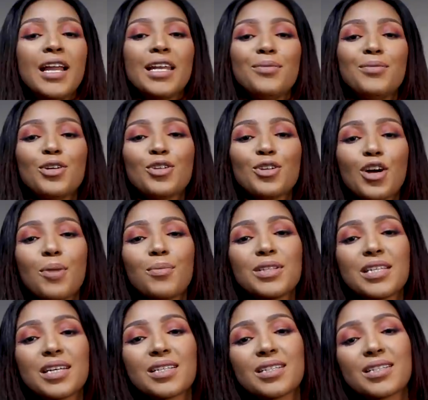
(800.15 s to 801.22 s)
Let me know in the
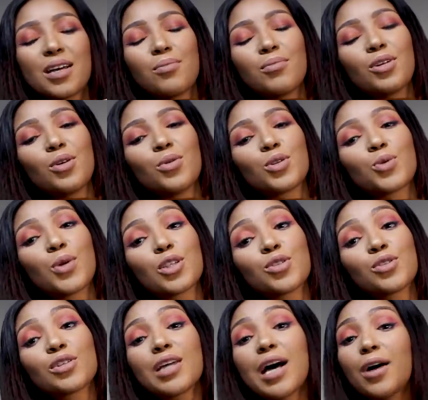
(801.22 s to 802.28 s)
comment section down below which one
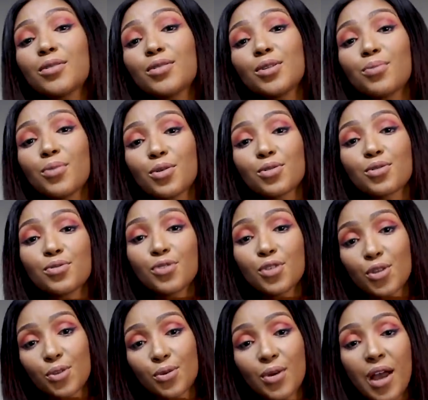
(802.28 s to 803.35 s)
stood out the most for
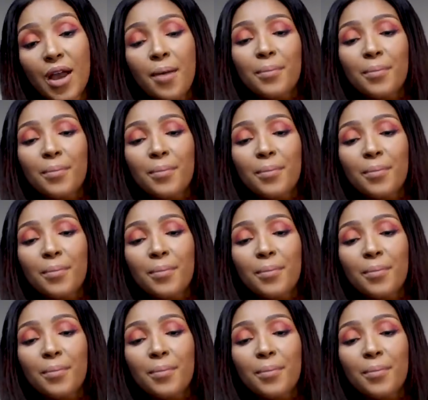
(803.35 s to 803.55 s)
you.